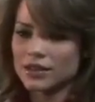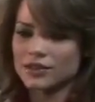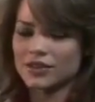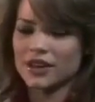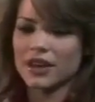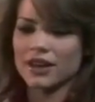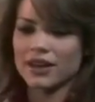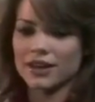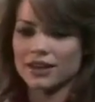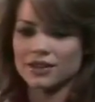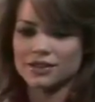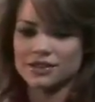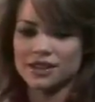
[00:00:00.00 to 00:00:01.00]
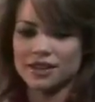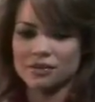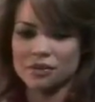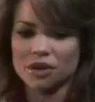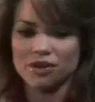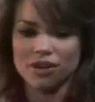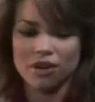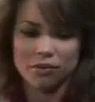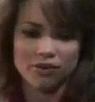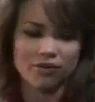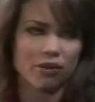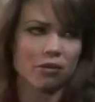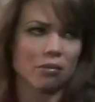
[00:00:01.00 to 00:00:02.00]
it's okay. I understand where you're
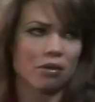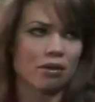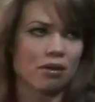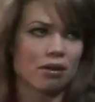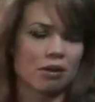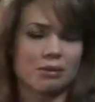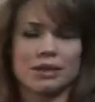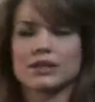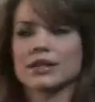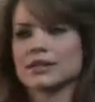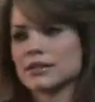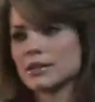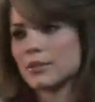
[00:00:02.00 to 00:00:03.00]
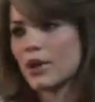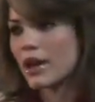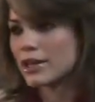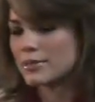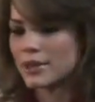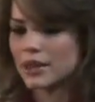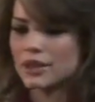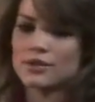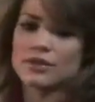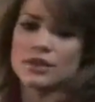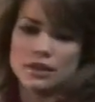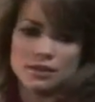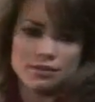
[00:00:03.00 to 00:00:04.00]
coming from. I mean, it doesn't surprise me that
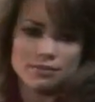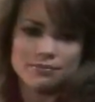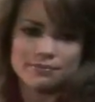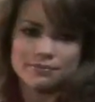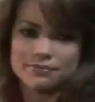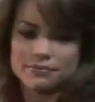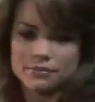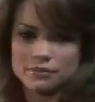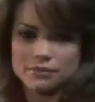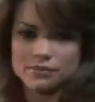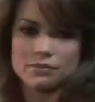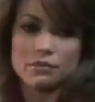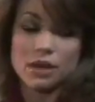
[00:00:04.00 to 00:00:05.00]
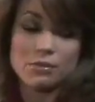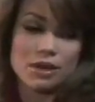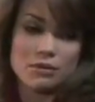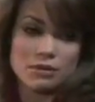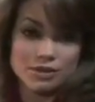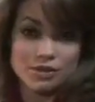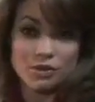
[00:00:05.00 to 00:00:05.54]
you think my baby